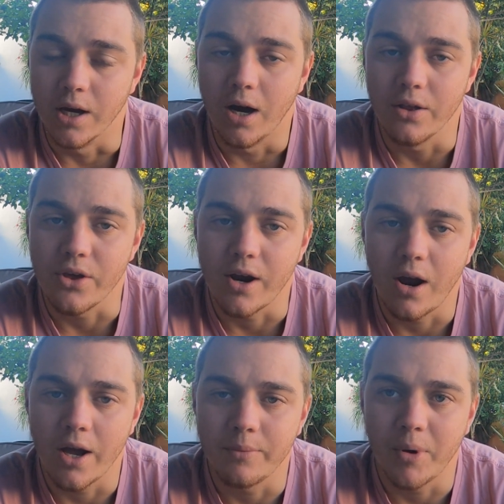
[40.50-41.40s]
yeah, the
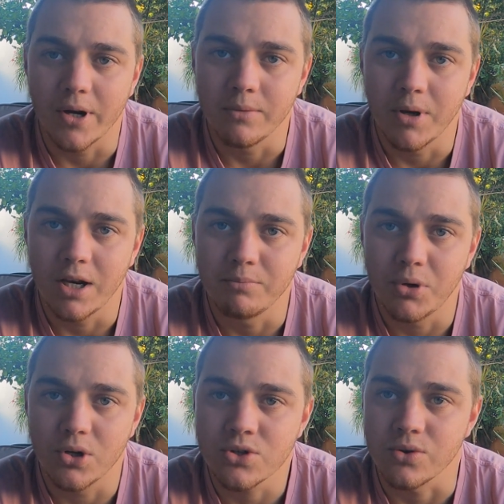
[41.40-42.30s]
guy had my email and
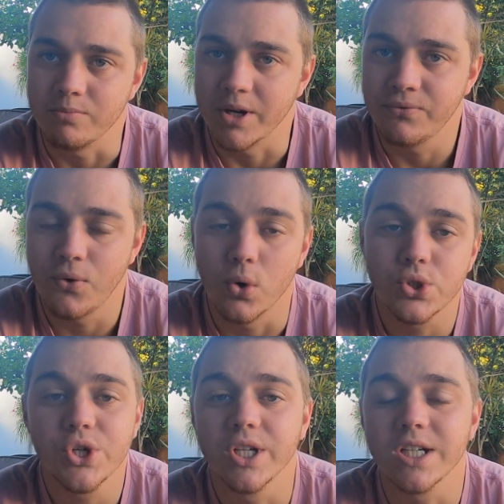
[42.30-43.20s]
password, but
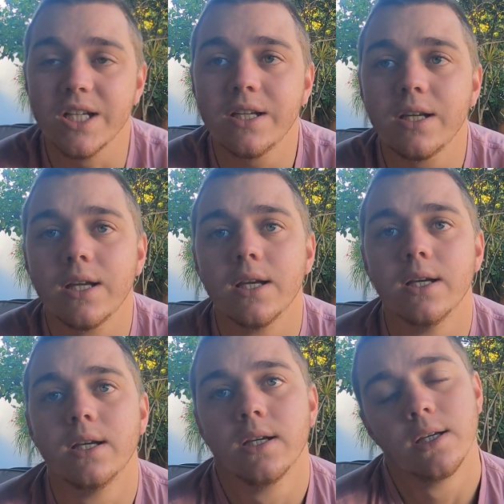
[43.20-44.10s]
fortunately
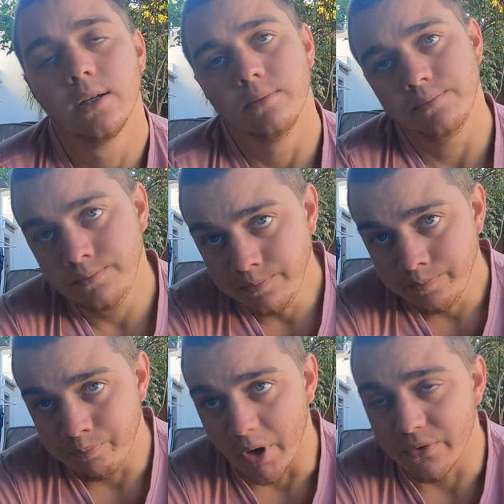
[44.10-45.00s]

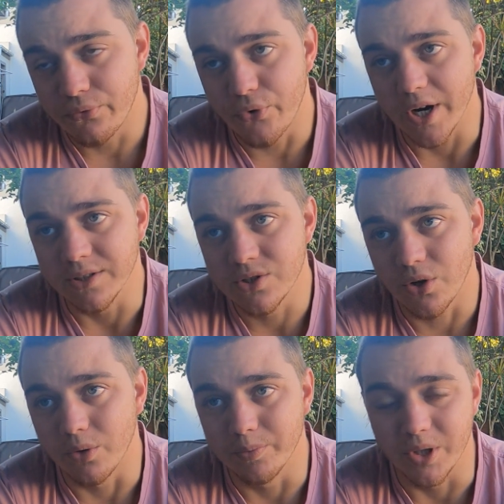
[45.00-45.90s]
my friend
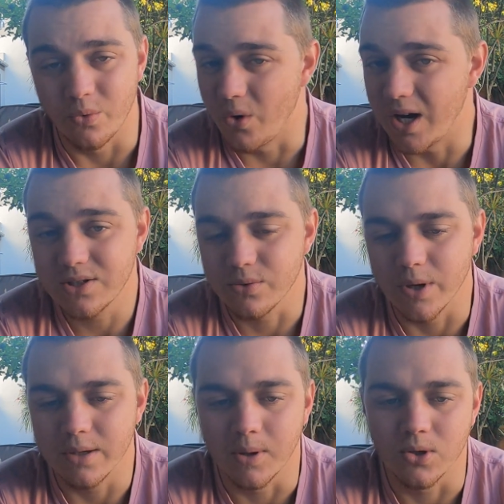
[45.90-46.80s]
told me right
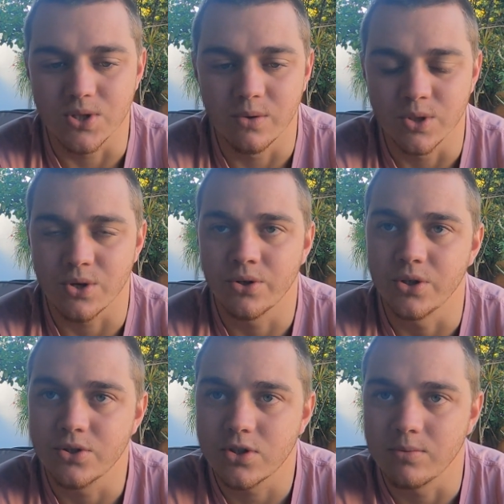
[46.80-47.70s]
away, because he was on
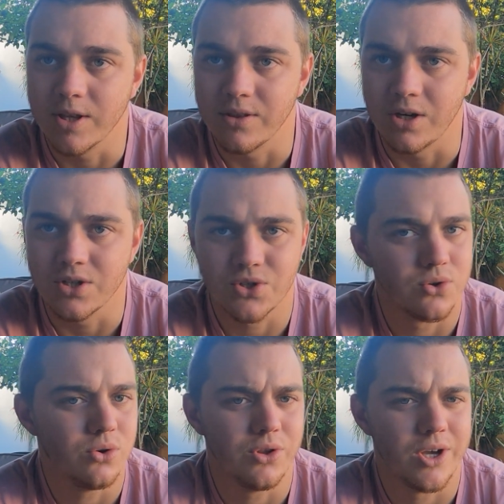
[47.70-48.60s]
YouTube and then he
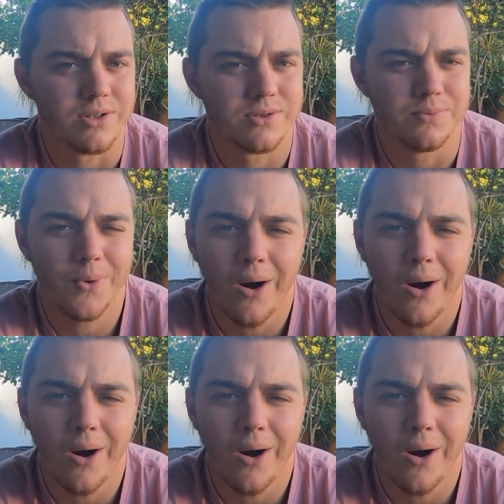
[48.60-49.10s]
saw that